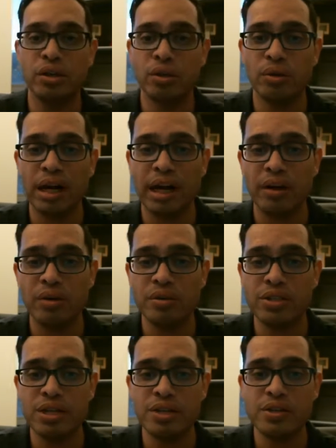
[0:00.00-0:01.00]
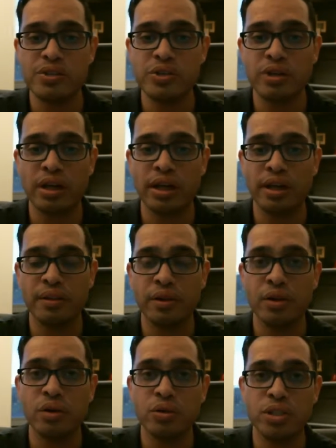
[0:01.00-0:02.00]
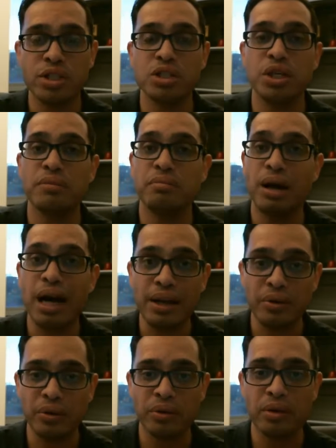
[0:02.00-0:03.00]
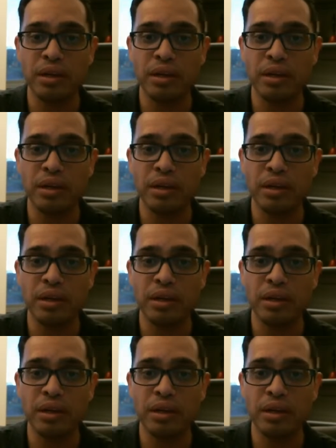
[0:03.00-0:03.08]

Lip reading: how does the co-teaching model